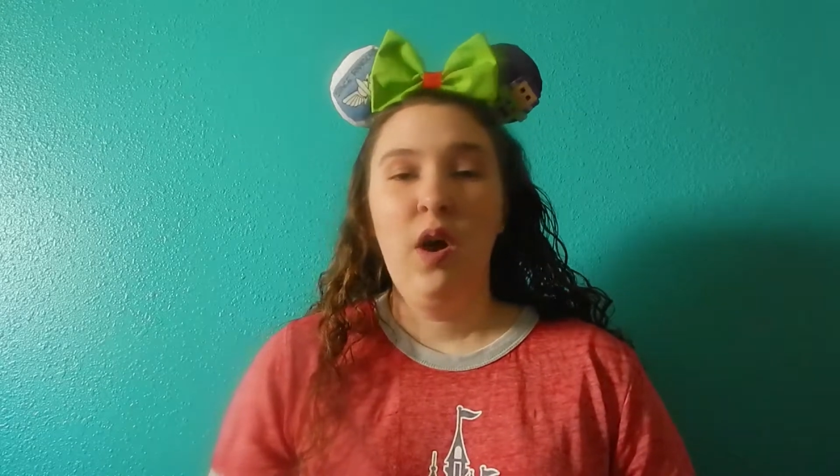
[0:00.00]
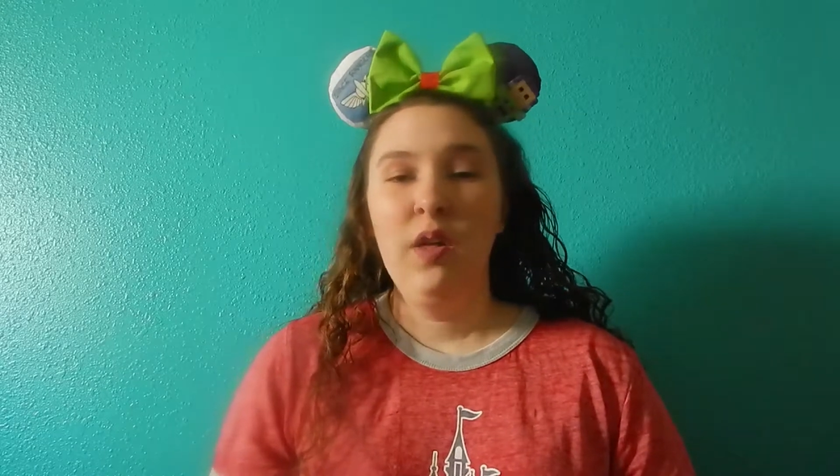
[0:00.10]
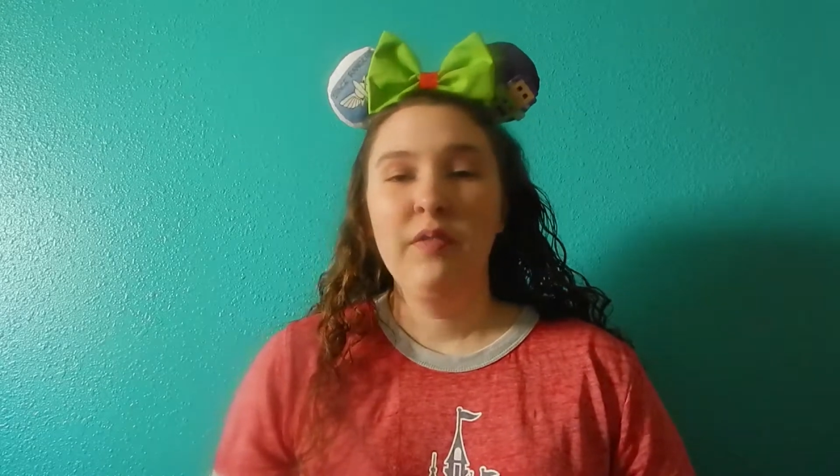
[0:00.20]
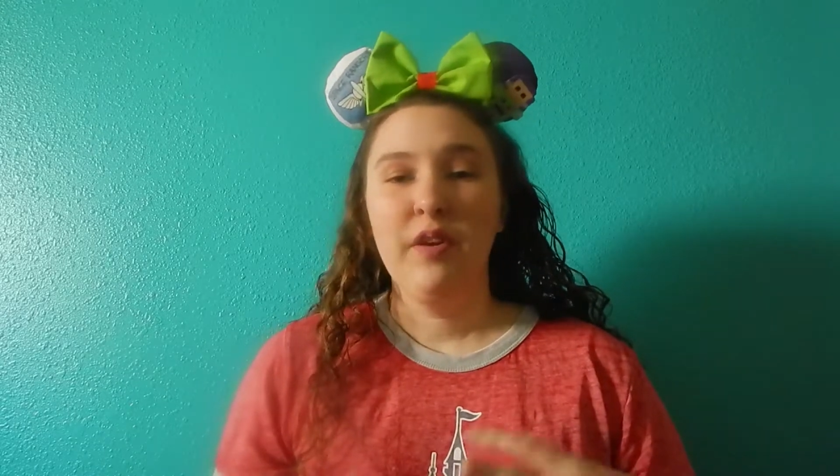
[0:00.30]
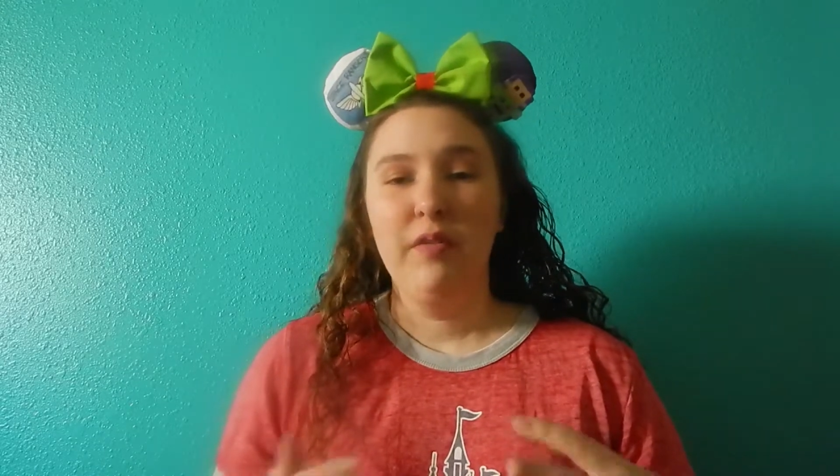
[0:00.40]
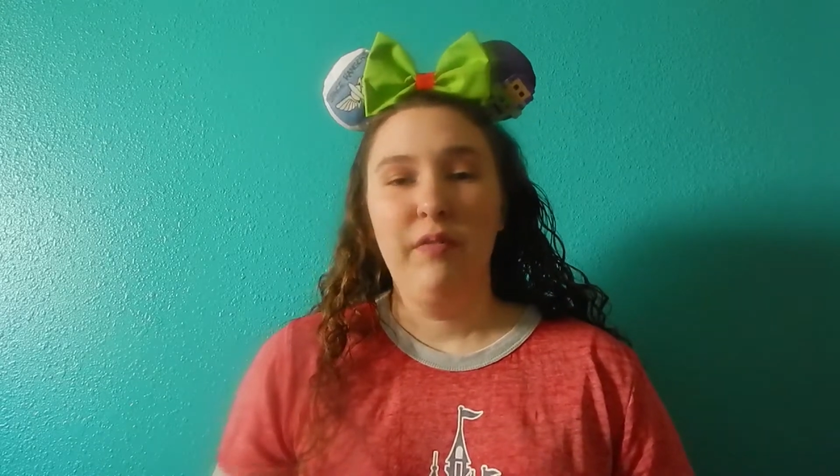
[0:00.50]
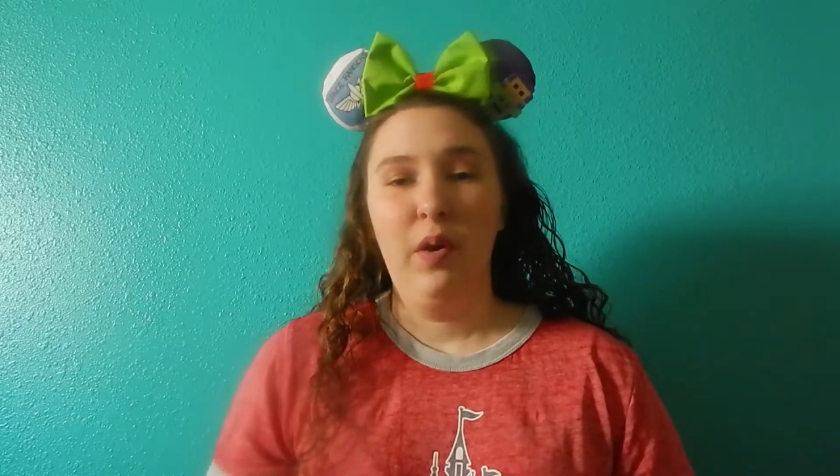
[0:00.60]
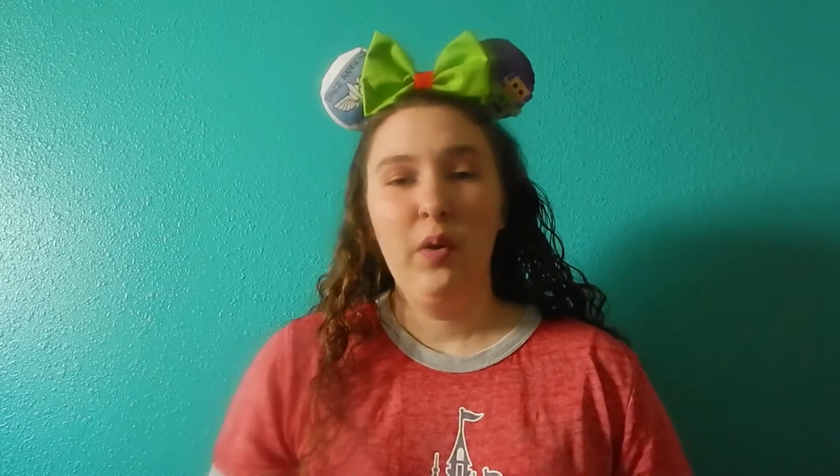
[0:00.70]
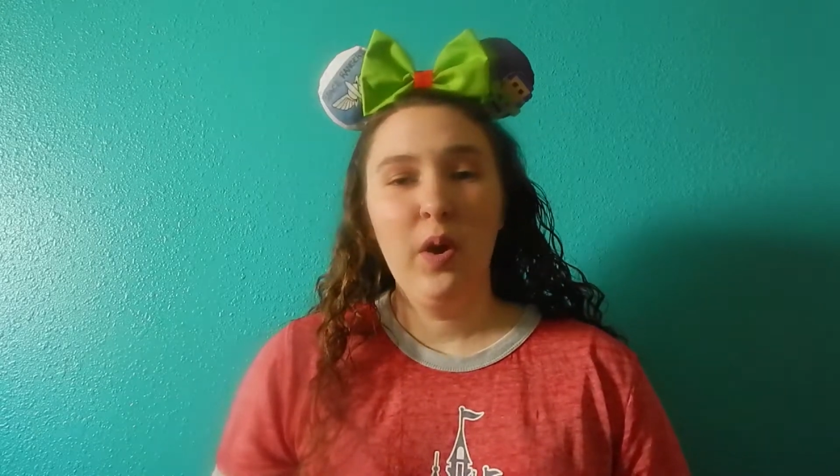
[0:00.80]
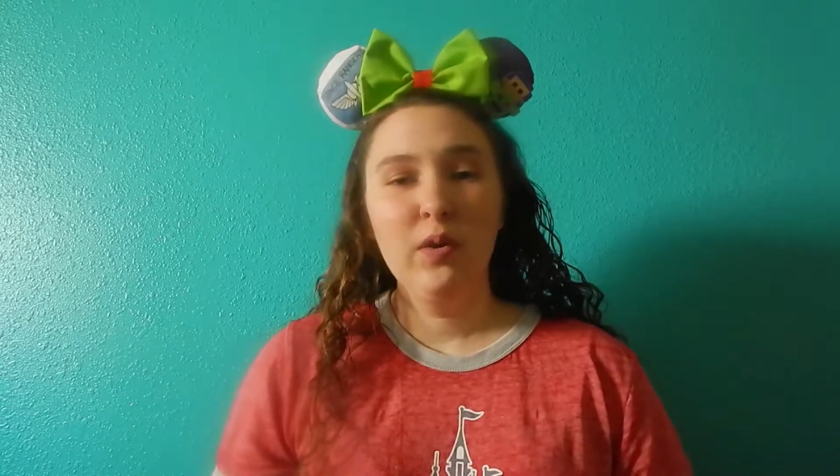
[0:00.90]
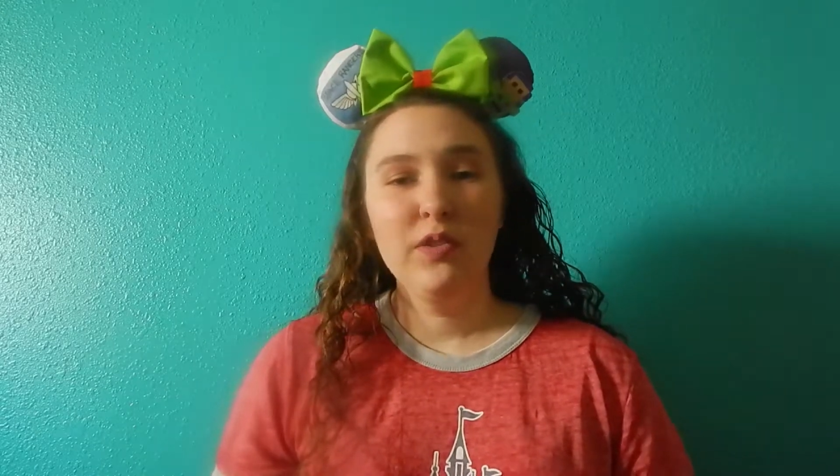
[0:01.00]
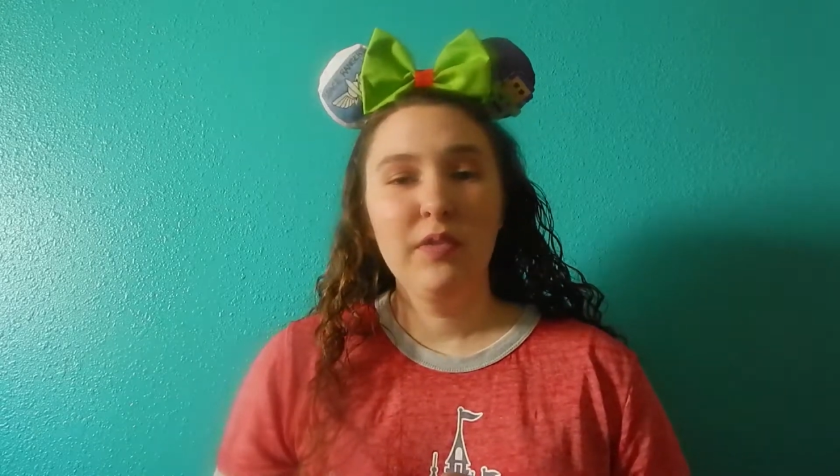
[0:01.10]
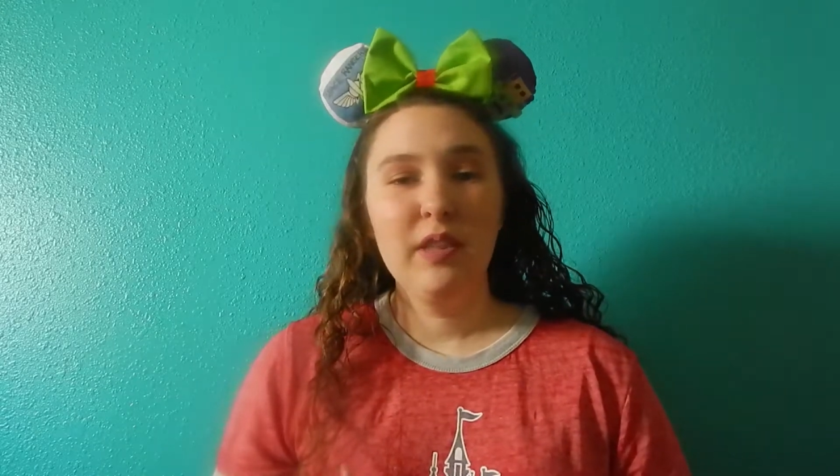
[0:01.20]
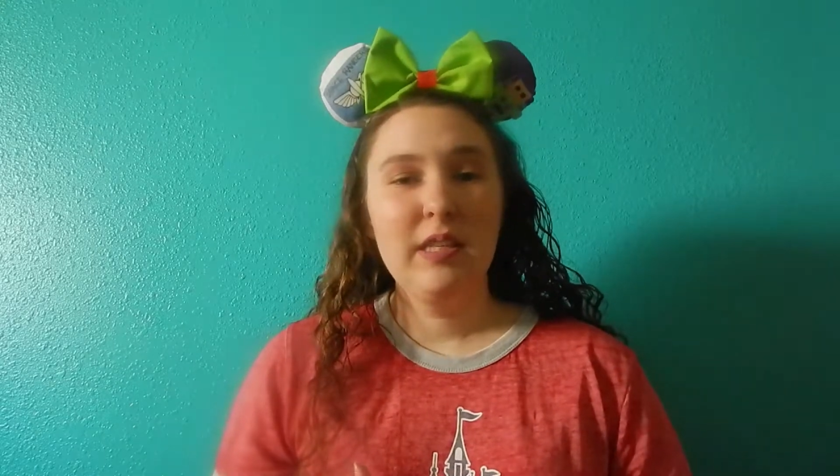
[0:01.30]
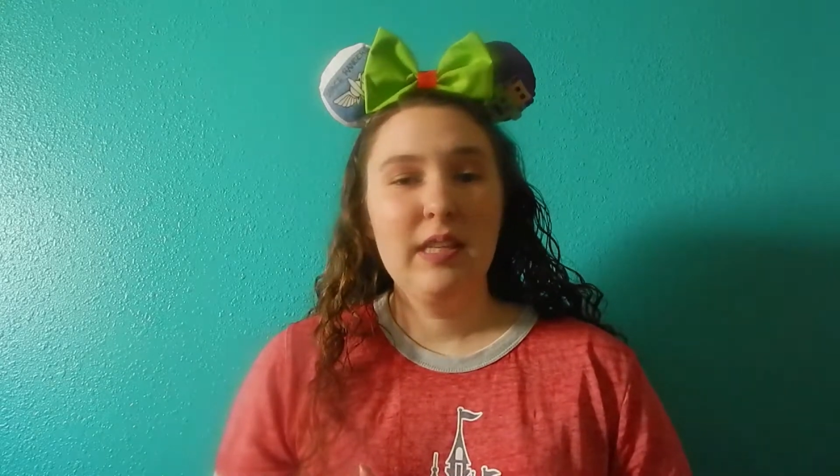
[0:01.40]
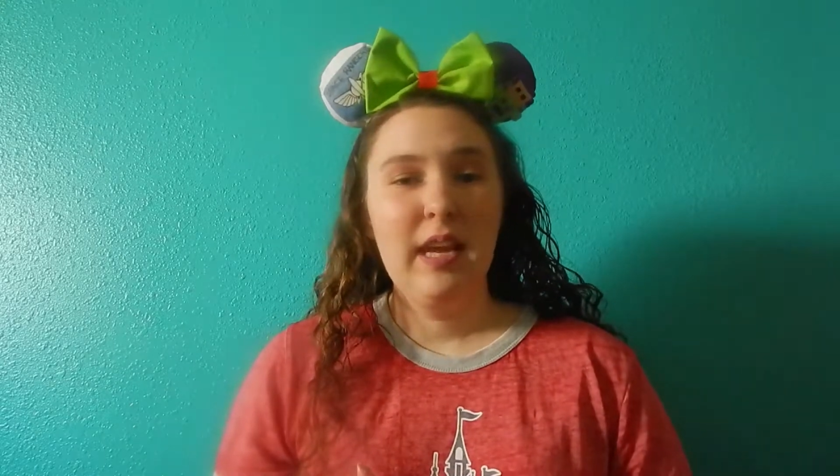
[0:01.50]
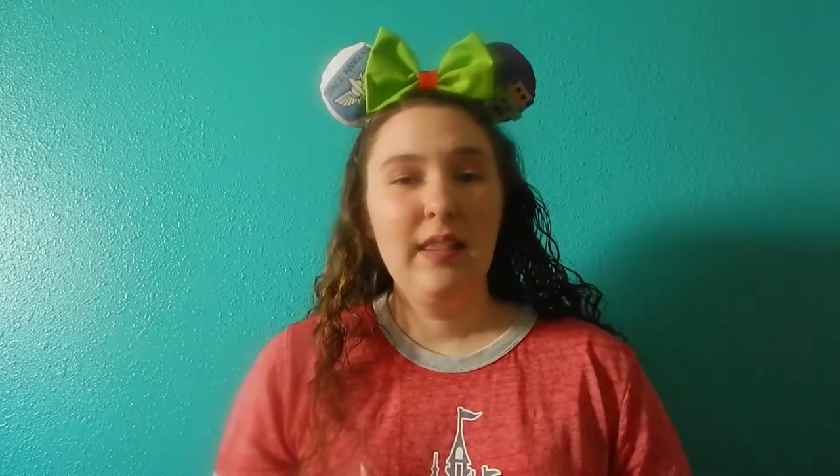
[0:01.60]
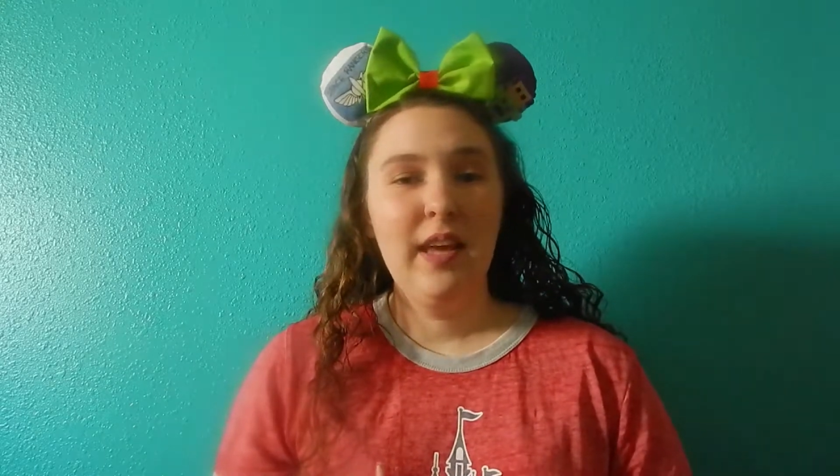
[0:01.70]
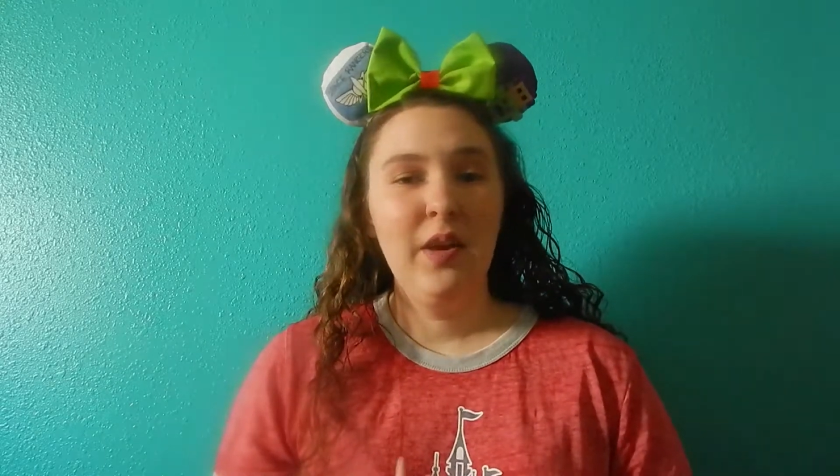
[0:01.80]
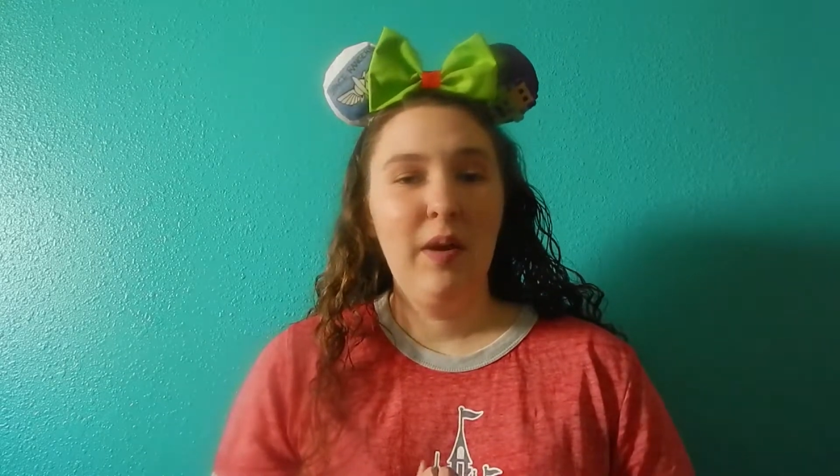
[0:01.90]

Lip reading: all of your photos for the day that